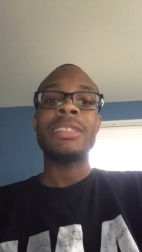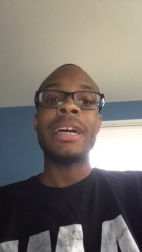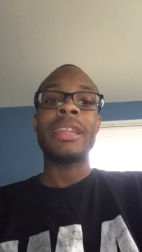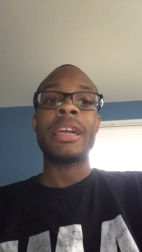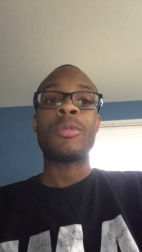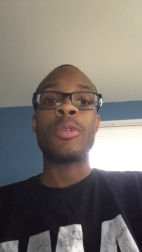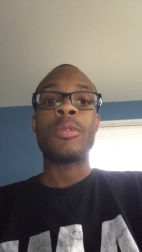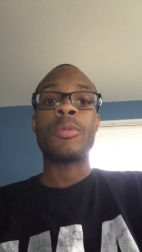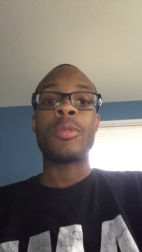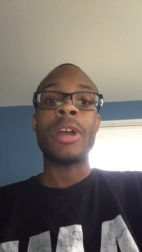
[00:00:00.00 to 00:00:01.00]
He's not like
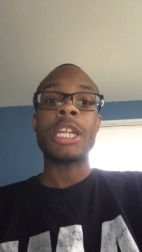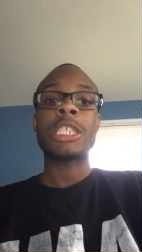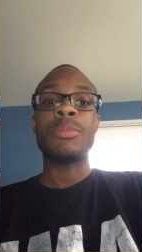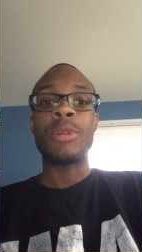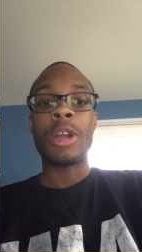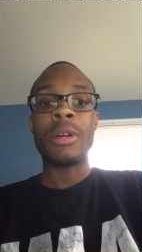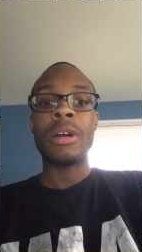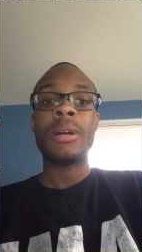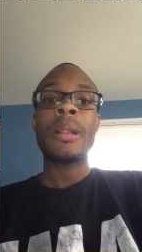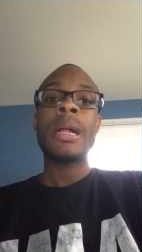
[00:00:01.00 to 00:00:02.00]
Rui
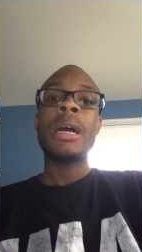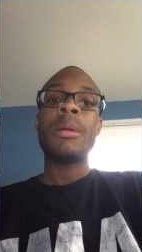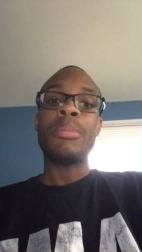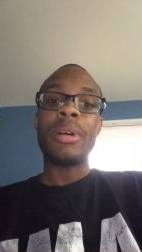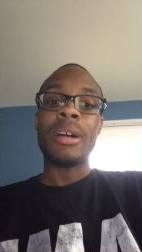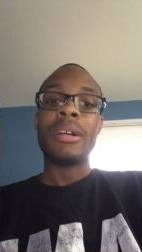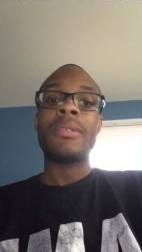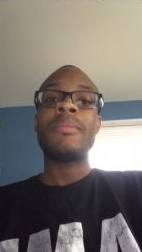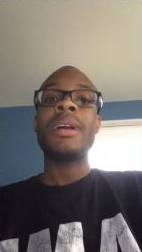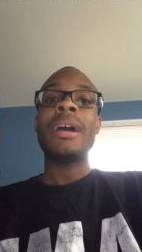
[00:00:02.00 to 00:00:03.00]
Hachimura, but
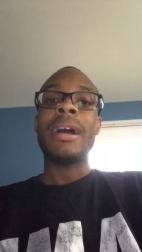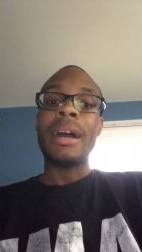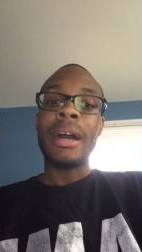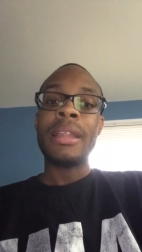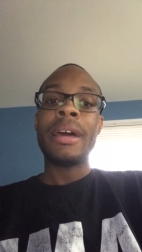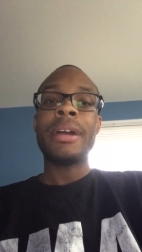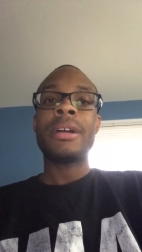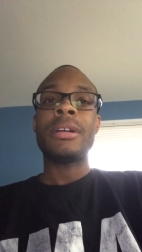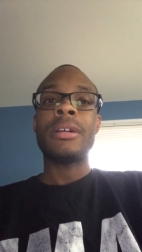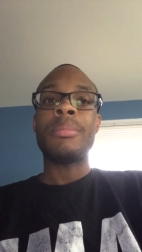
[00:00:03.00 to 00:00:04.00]
I like
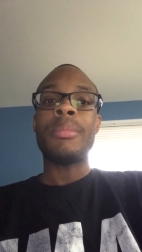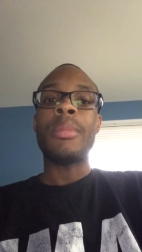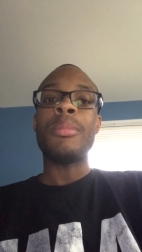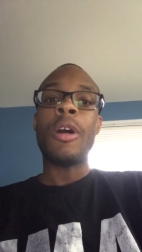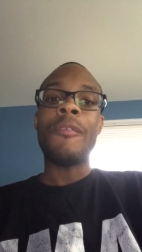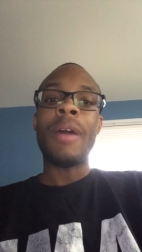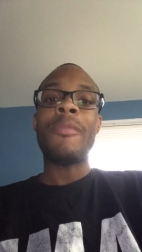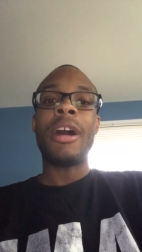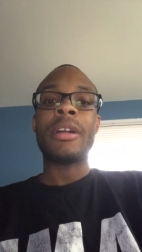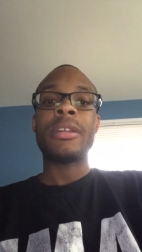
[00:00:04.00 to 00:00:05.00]
uh, Mo
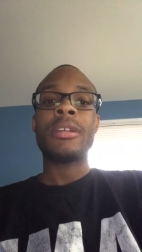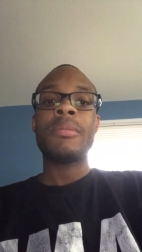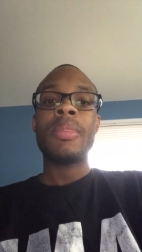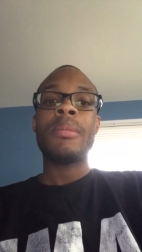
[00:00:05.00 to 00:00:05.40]
Wagner.